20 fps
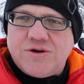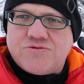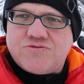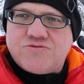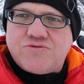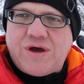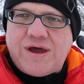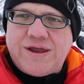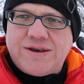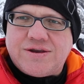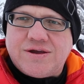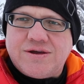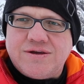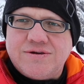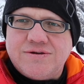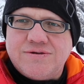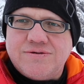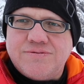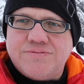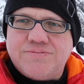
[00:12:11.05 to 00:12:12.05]
Red
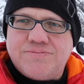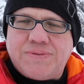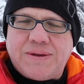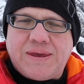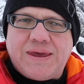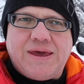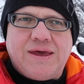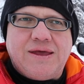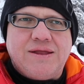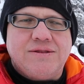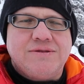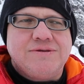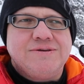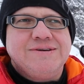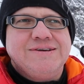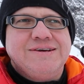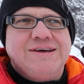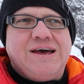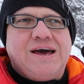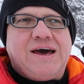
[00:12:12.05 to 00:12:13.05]
being,
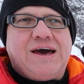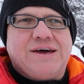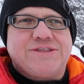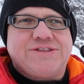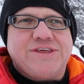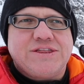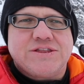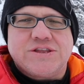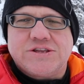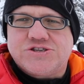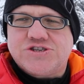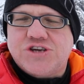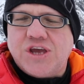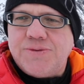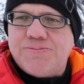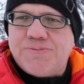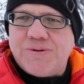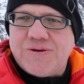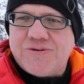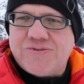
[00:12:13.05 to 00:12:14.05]
I think, the
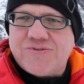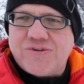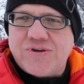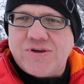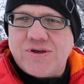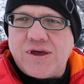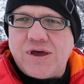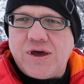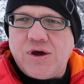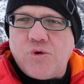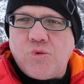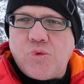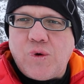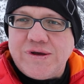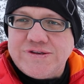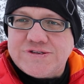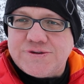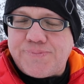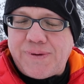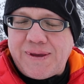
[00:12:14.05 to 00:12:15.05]
cheapest
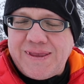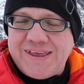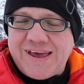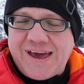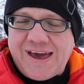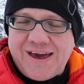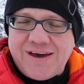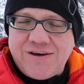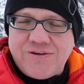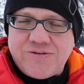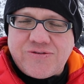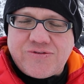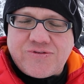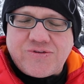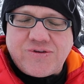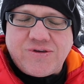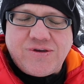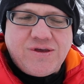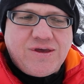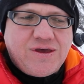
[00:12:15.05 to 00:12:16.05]
way to paint your
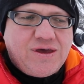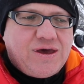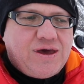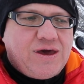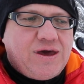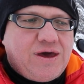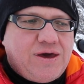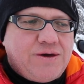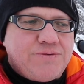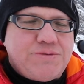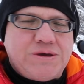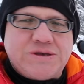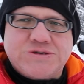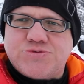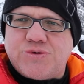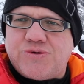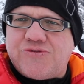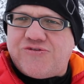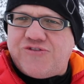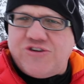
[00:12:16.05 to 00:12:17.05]
house, mixed
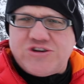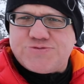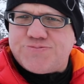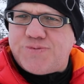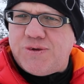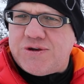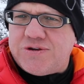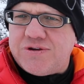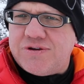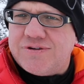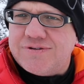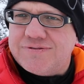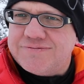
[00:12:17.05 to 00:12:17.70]
with fish blood.